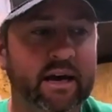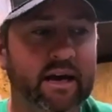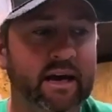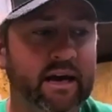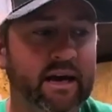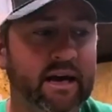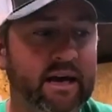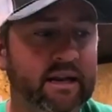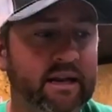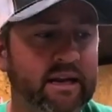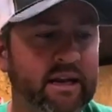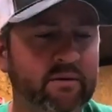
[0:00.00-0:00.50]

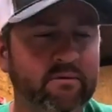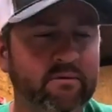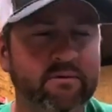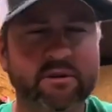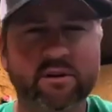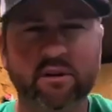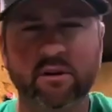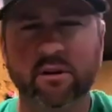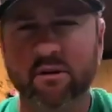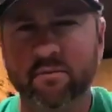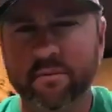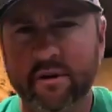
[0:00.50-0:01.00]
And it was
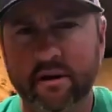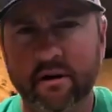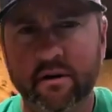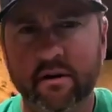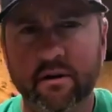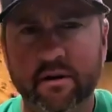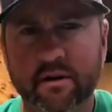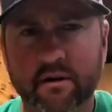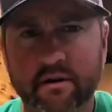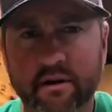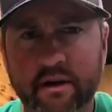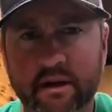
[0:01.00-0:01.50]
a little bit
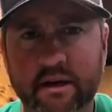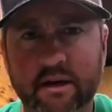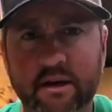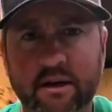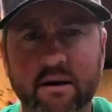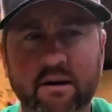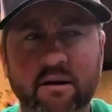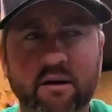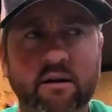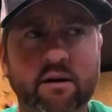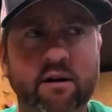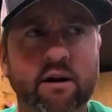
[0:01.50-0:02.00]
earlier in the
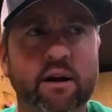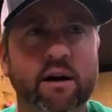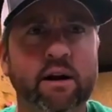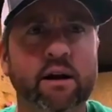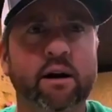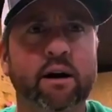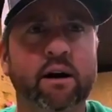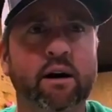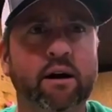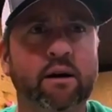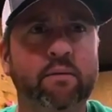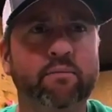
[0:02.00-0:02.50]
year,
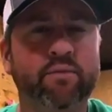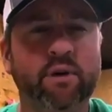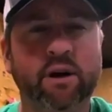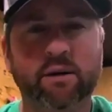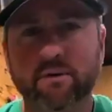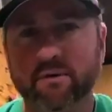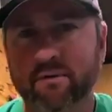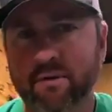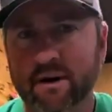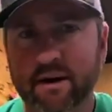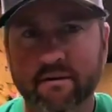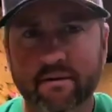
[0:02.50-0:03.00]
um,
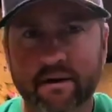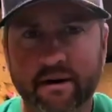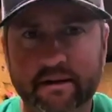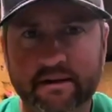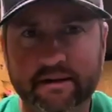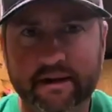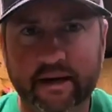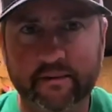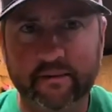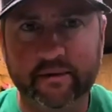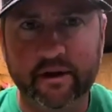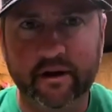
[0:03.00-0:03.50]
probably right around the
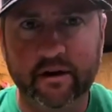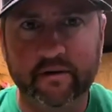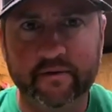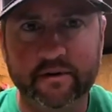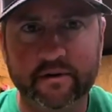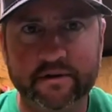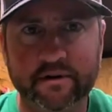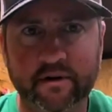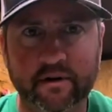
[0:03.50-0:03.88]
time COVID